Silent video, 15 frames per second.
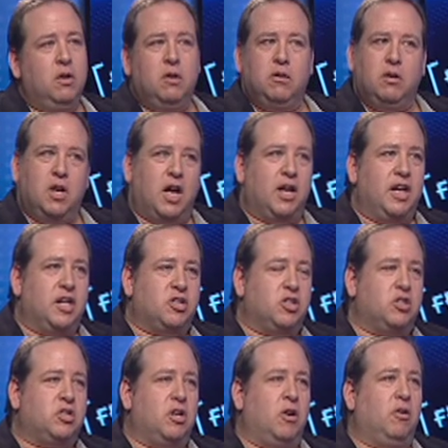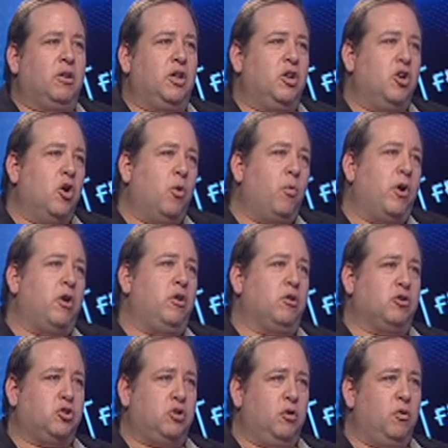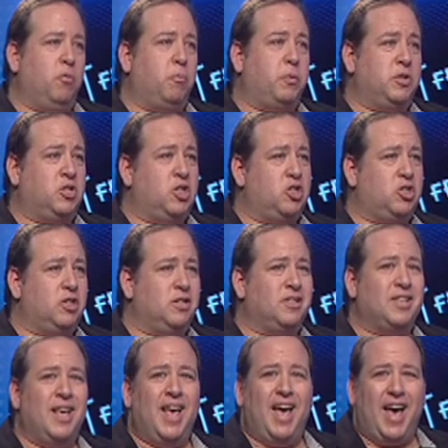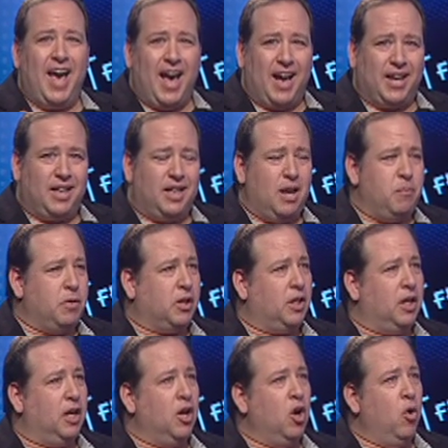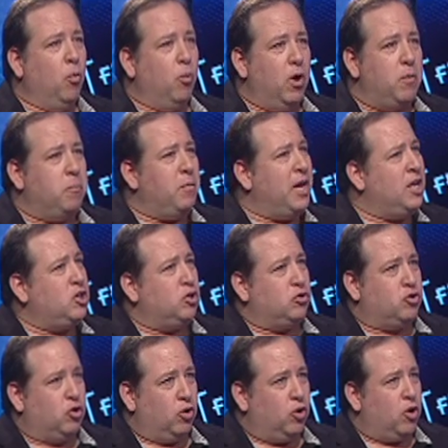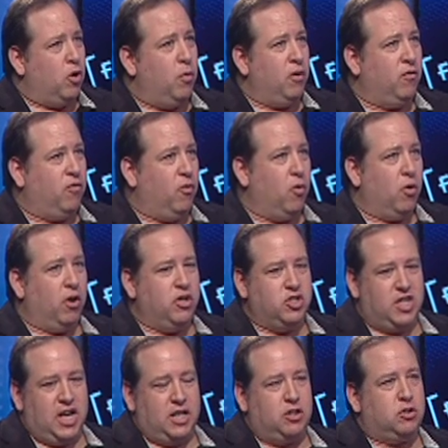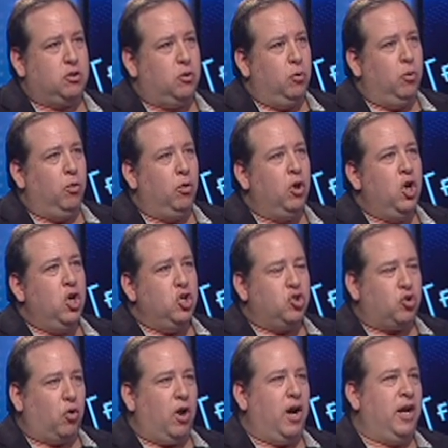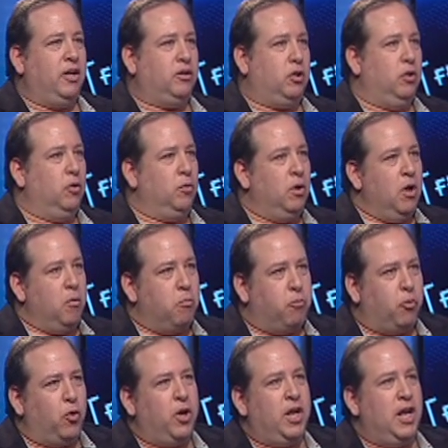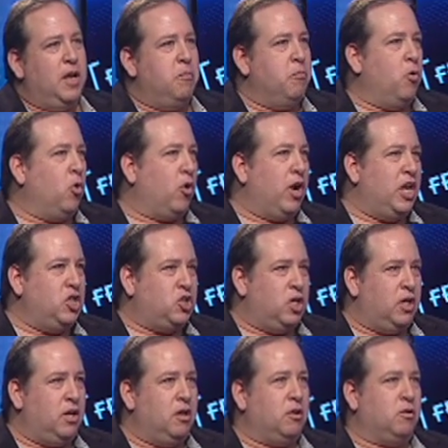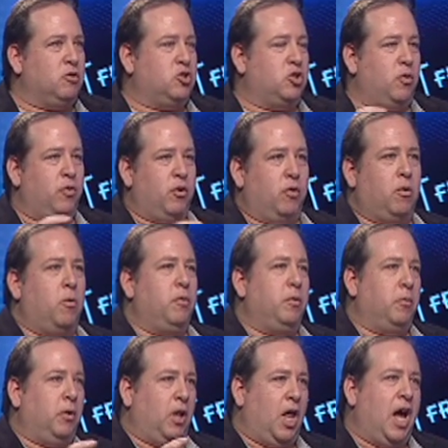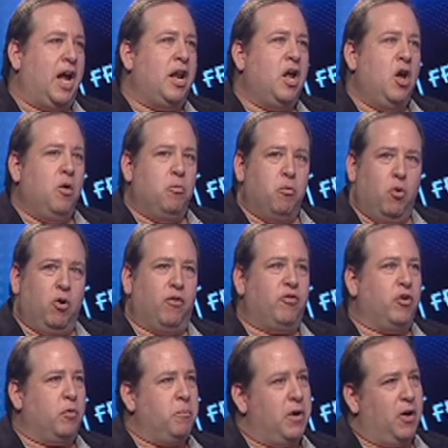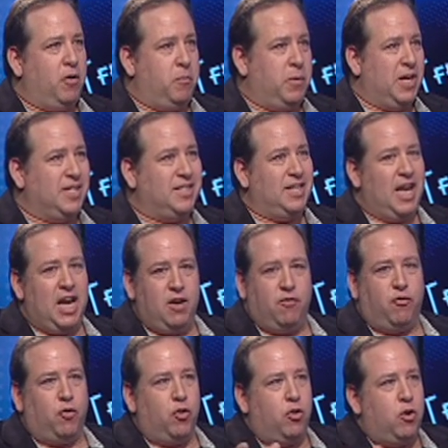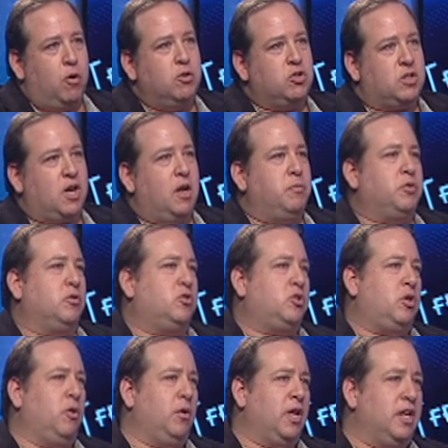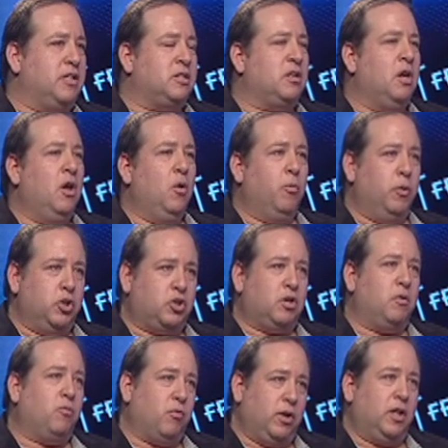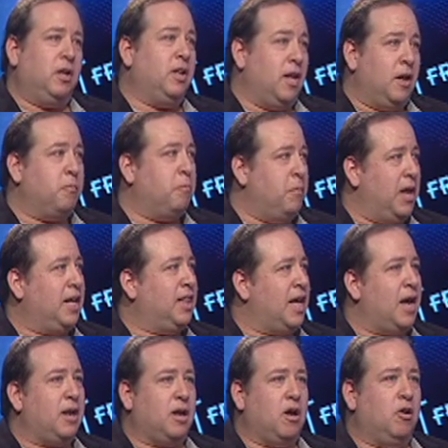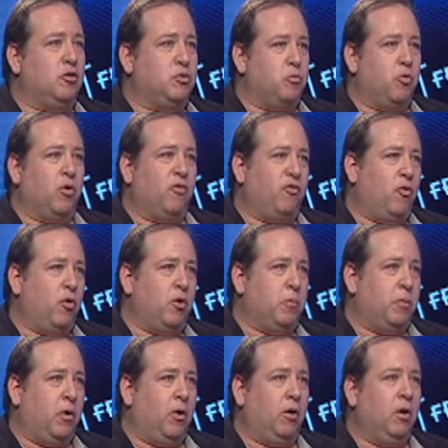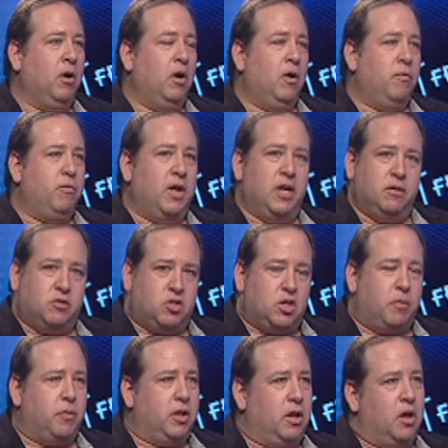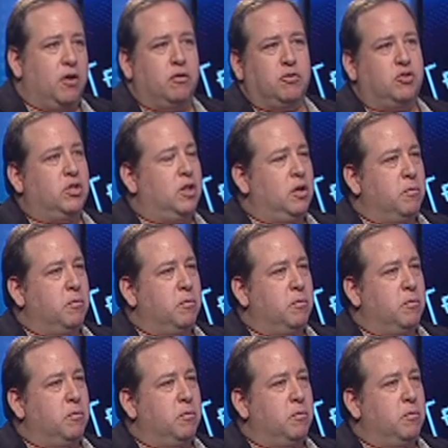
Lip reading: Not necessarily. Know where your student positions academically. What majors they're going for. Is that school trying to bring in more engineers, so they're going to allot more of their merit-based aid for those types of students, which could really then make that college more affordable than some of the others that you